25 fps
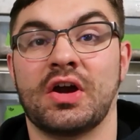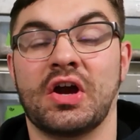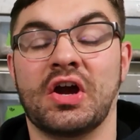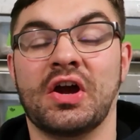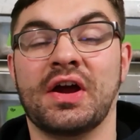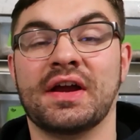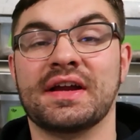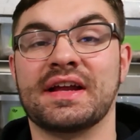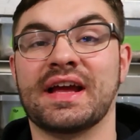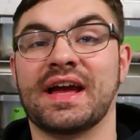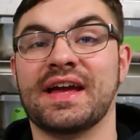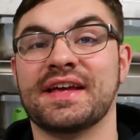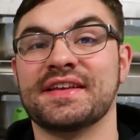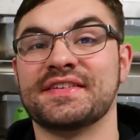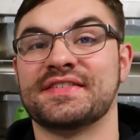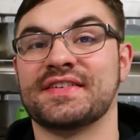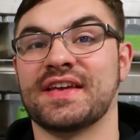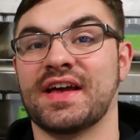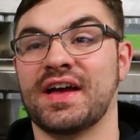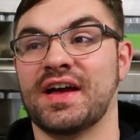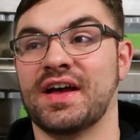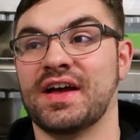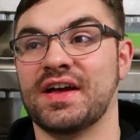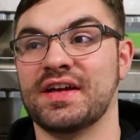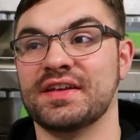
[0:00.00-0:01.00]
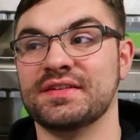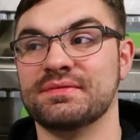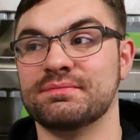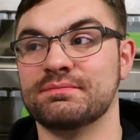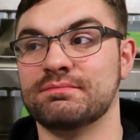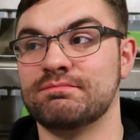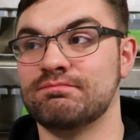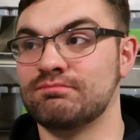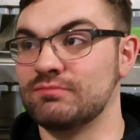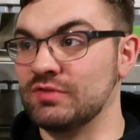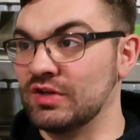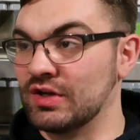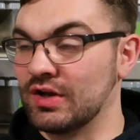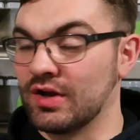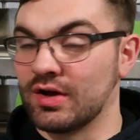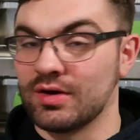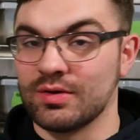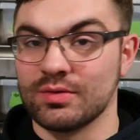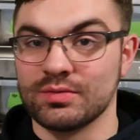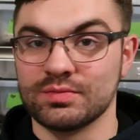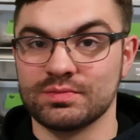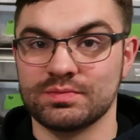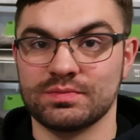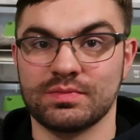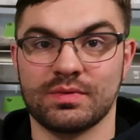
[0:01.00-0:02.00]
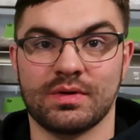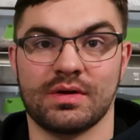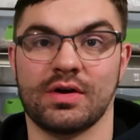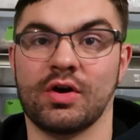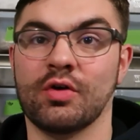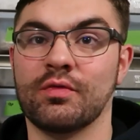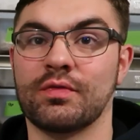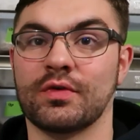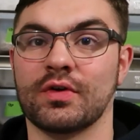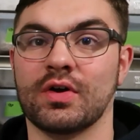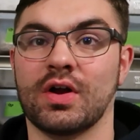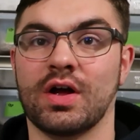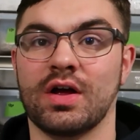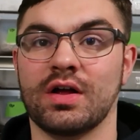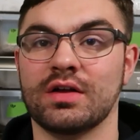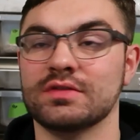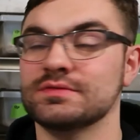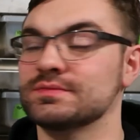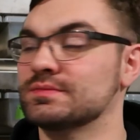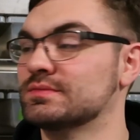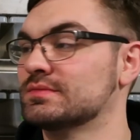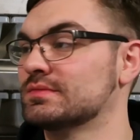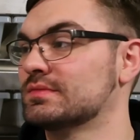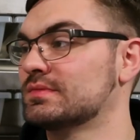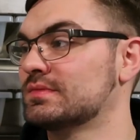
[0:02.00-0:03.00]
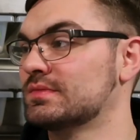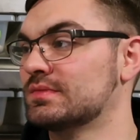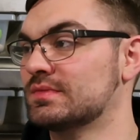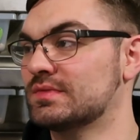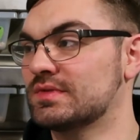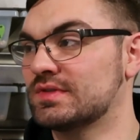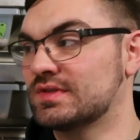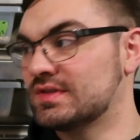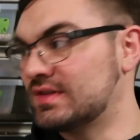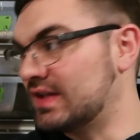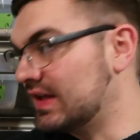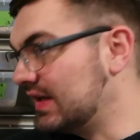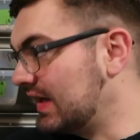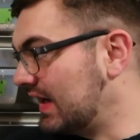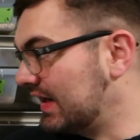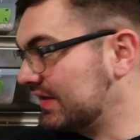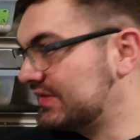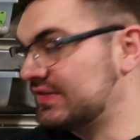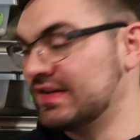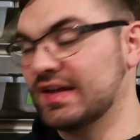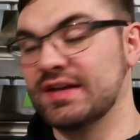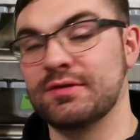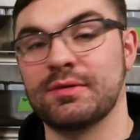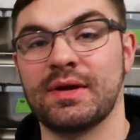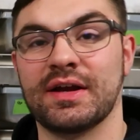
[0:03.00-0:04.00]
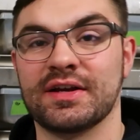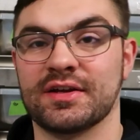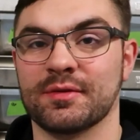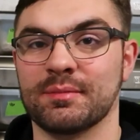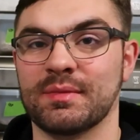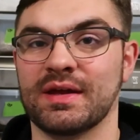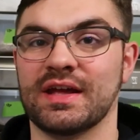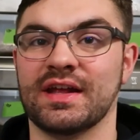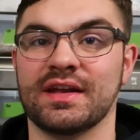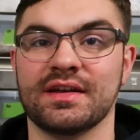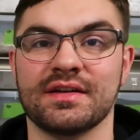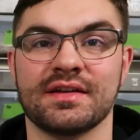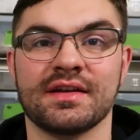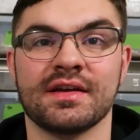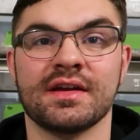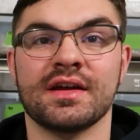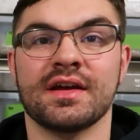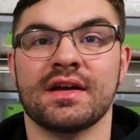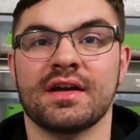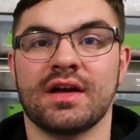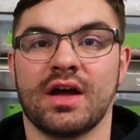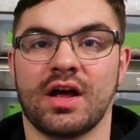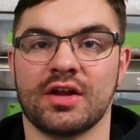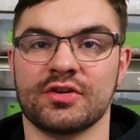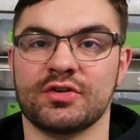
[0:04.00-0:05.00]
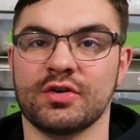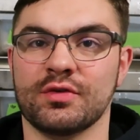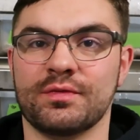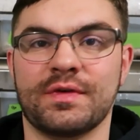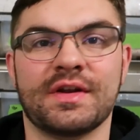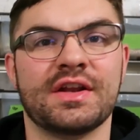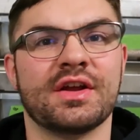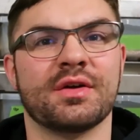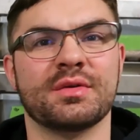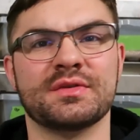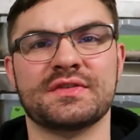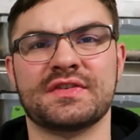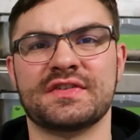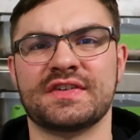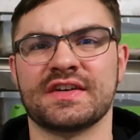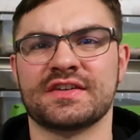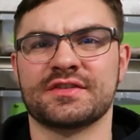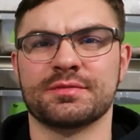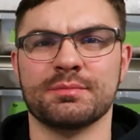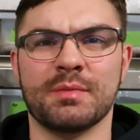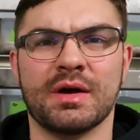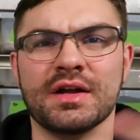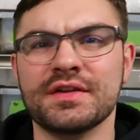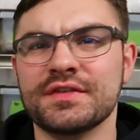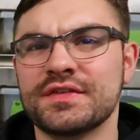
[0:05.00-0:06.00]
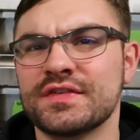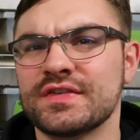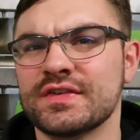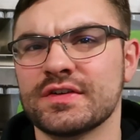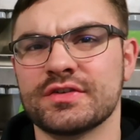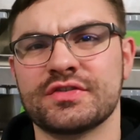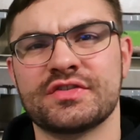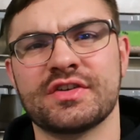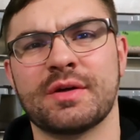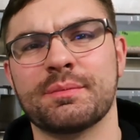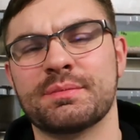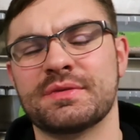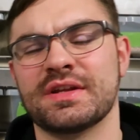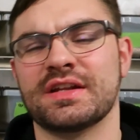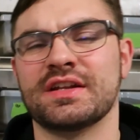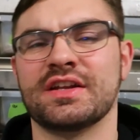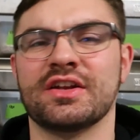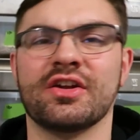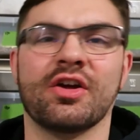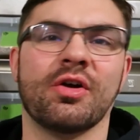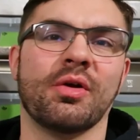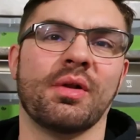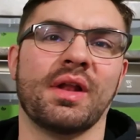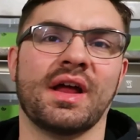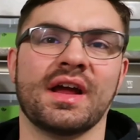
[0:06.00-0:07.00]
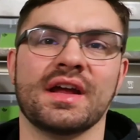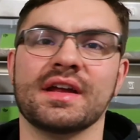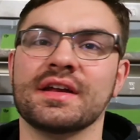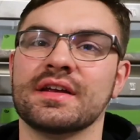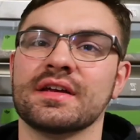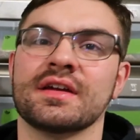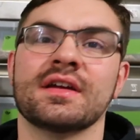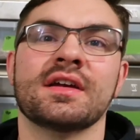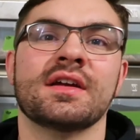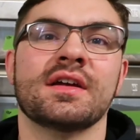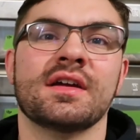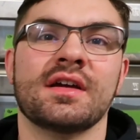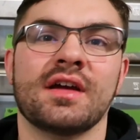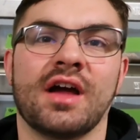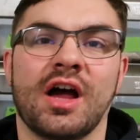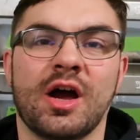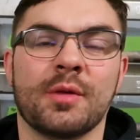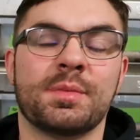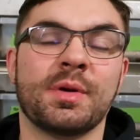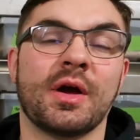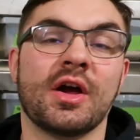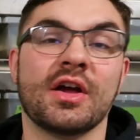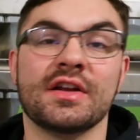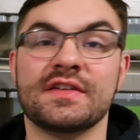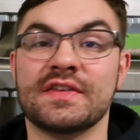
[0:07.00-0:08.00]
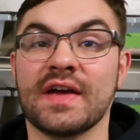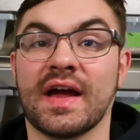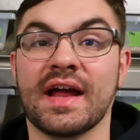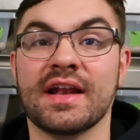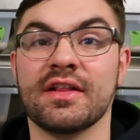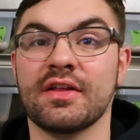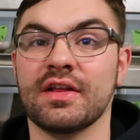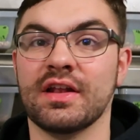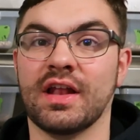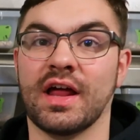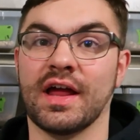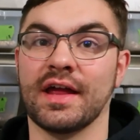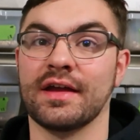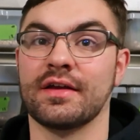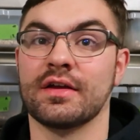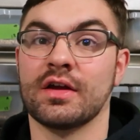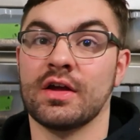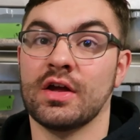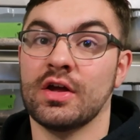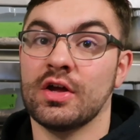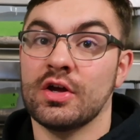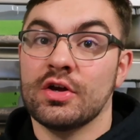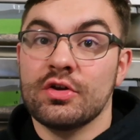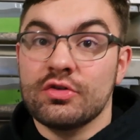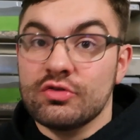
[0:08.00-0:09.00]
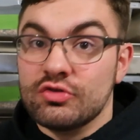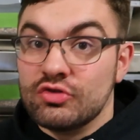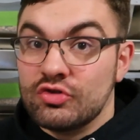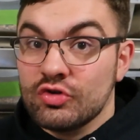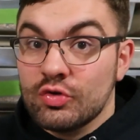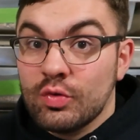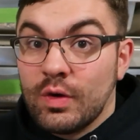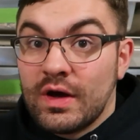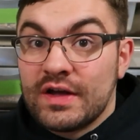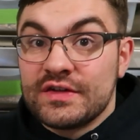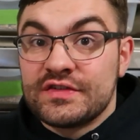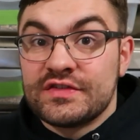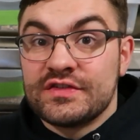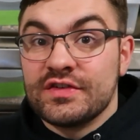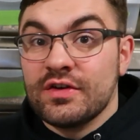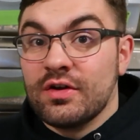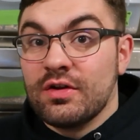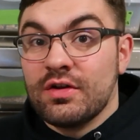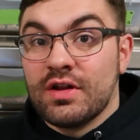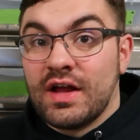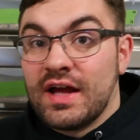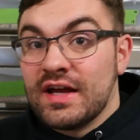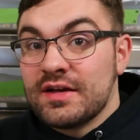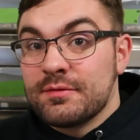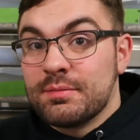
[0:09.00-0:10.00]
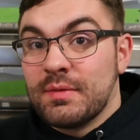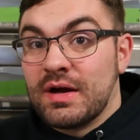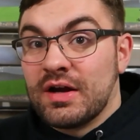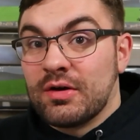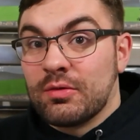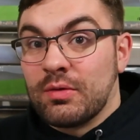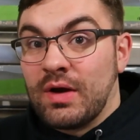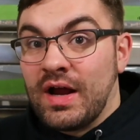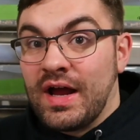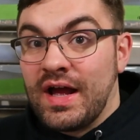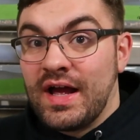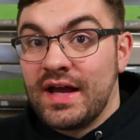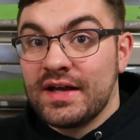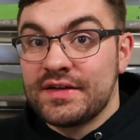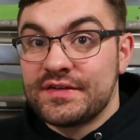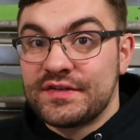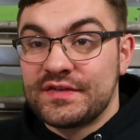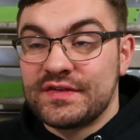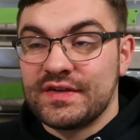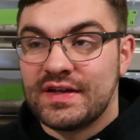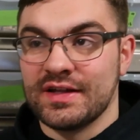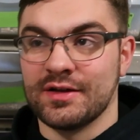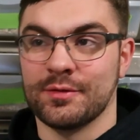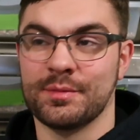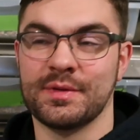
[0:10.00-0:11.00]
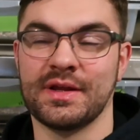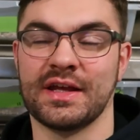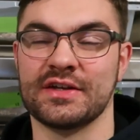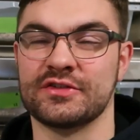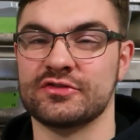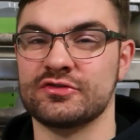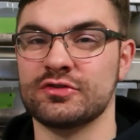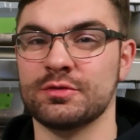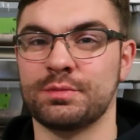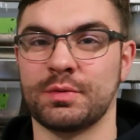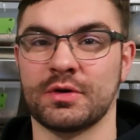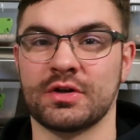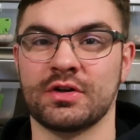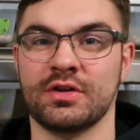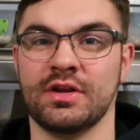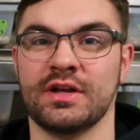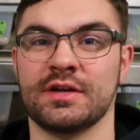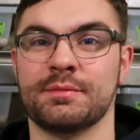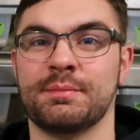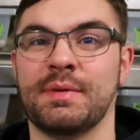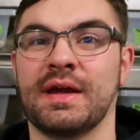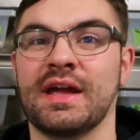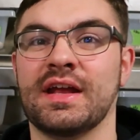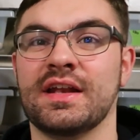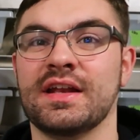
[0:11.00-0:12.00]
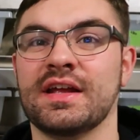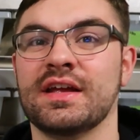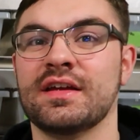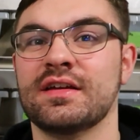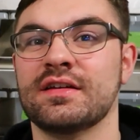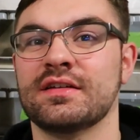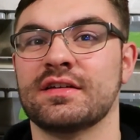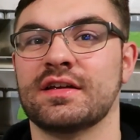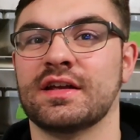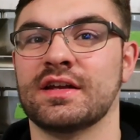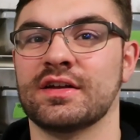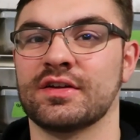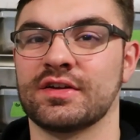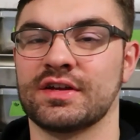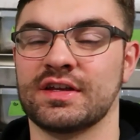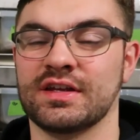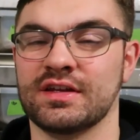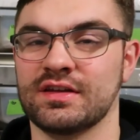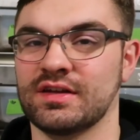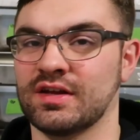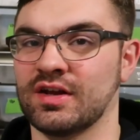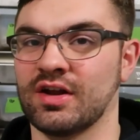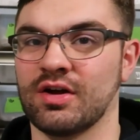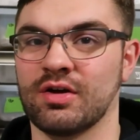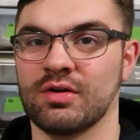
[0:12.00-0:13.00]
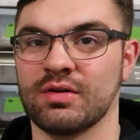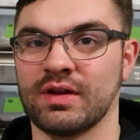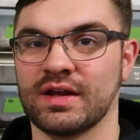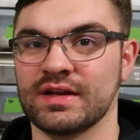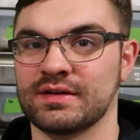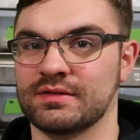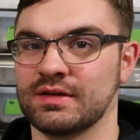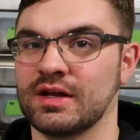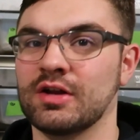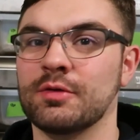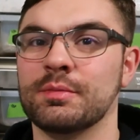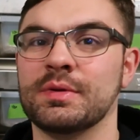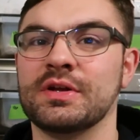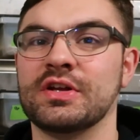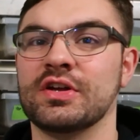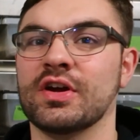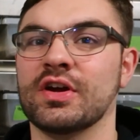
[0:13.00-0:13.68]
All right, guys, you know, overall, 10 out of 10 recommend. I'll do a video in 6 months or something, you know, like, I'll probably title it like, do I still like my racks? And it'll be like super clickbaity, and it'll, you know, like, it'll be